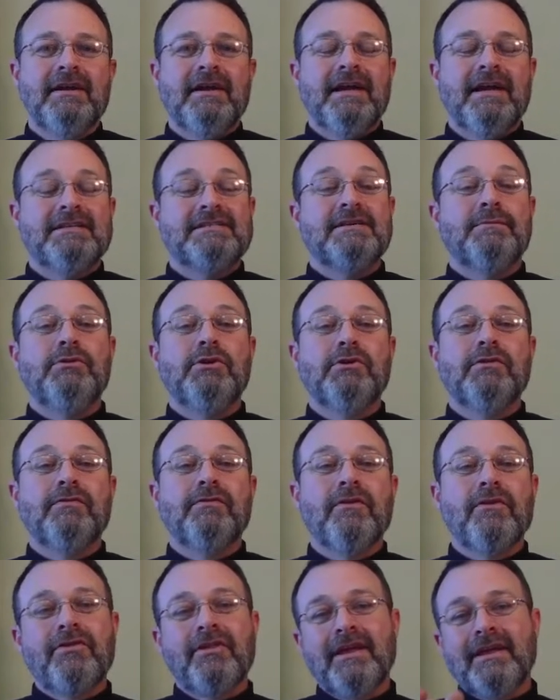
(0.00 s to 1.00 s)
It's a
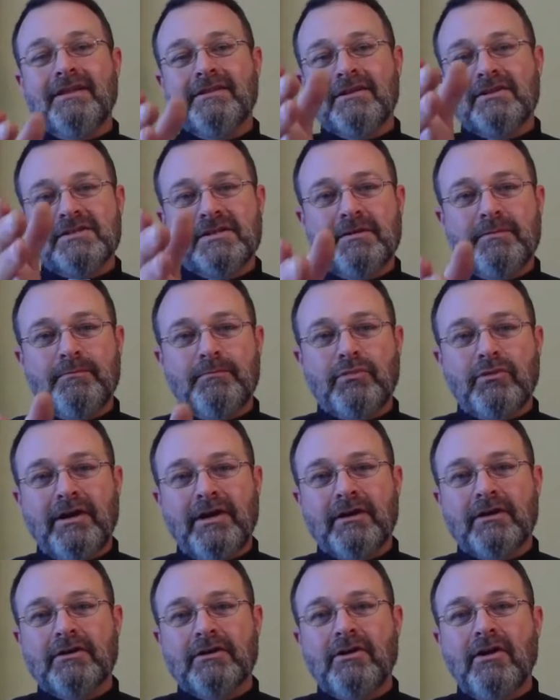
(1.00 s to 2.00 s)
beautiful thing. There's a
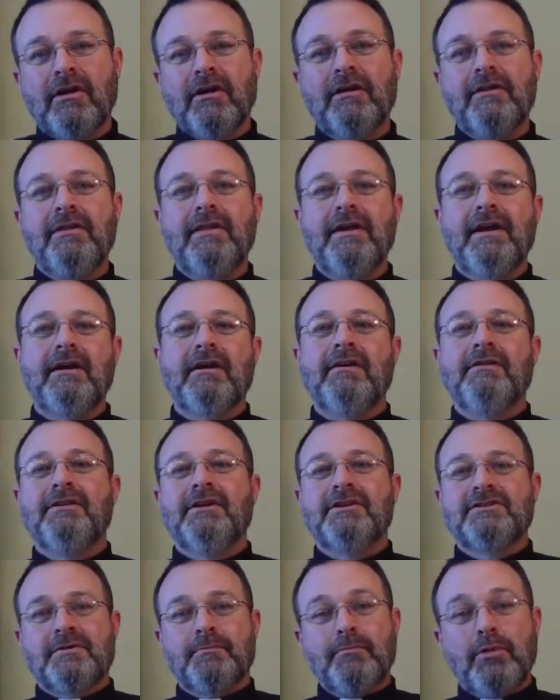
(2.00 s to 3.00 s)
prayer card there.
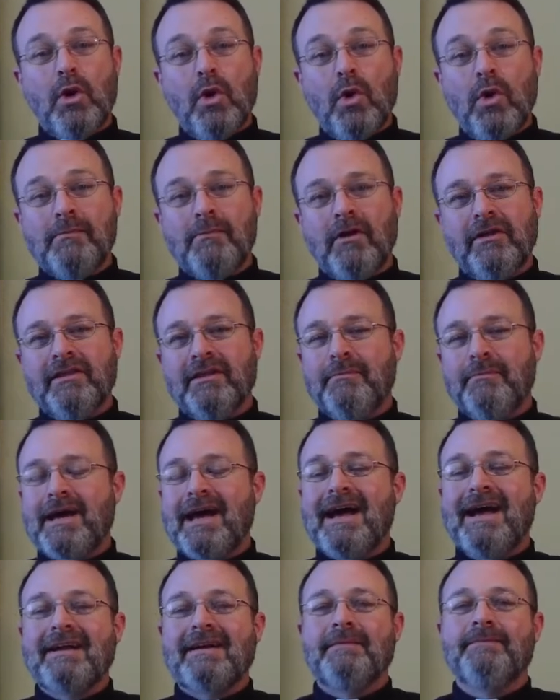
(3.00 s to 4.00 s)
There's a poem on the
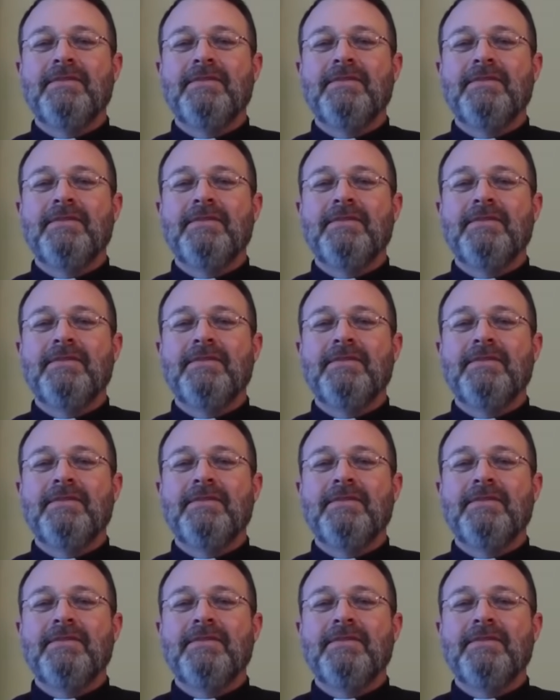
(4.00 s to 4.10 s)
back.